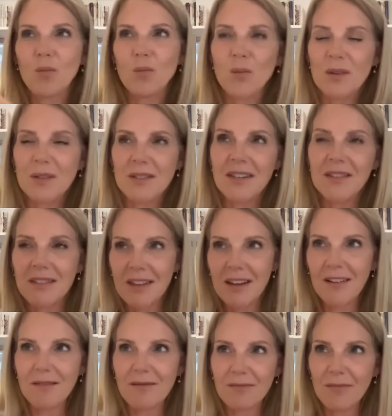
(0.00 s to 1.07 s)
was in
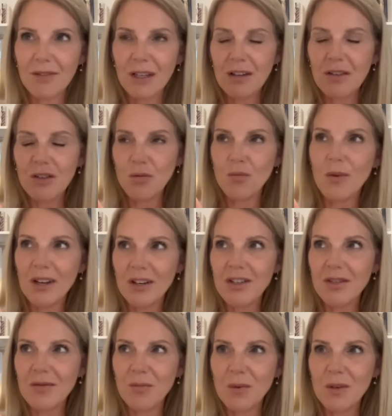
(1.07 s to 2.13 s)
that
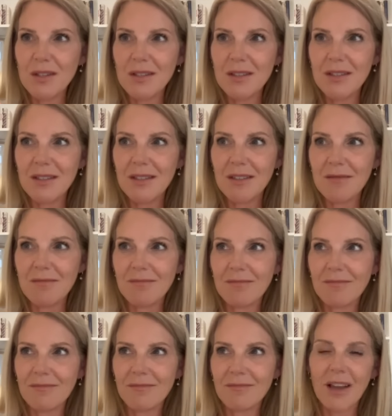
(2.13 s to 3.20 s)
direction was
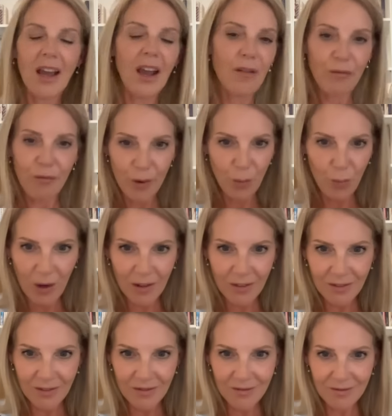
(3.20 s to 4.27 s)

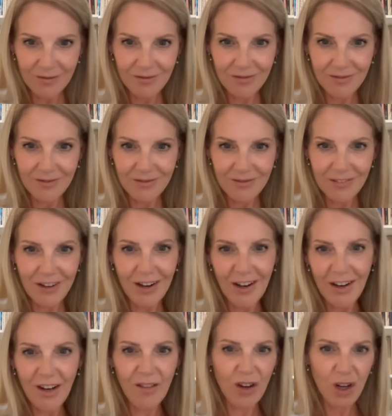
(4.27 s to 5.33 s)
everyone I
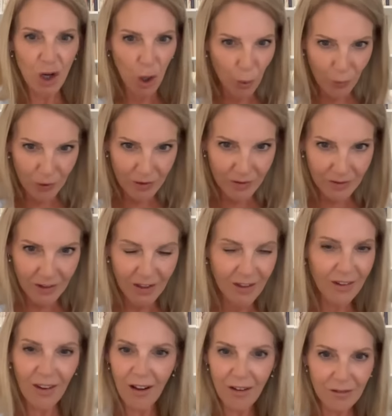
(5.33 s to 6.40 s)
had ever known
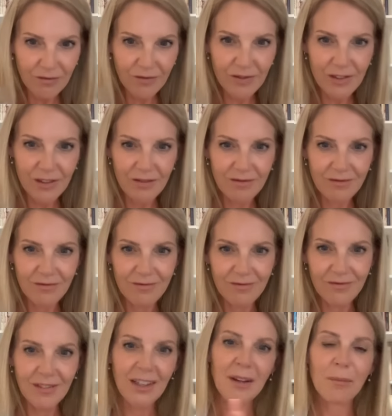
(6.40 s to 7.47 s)
and loved
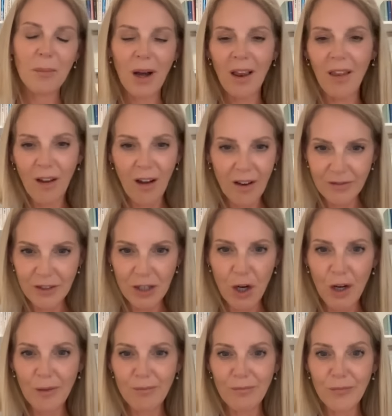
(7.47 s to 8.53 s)
in my
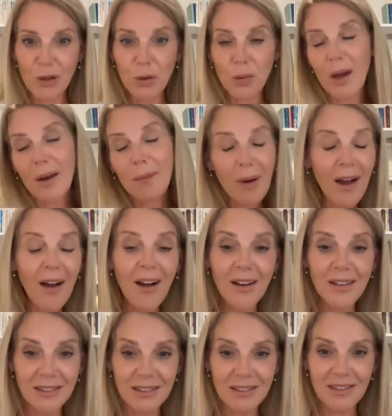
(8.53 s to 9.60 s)
lifetime who had
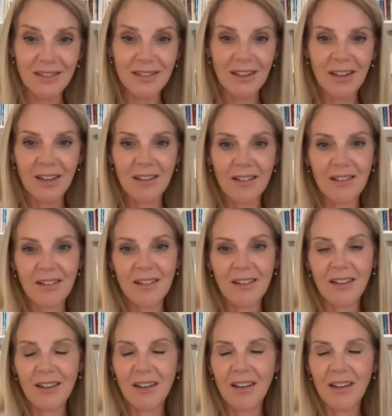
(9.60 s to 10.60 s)
passed. And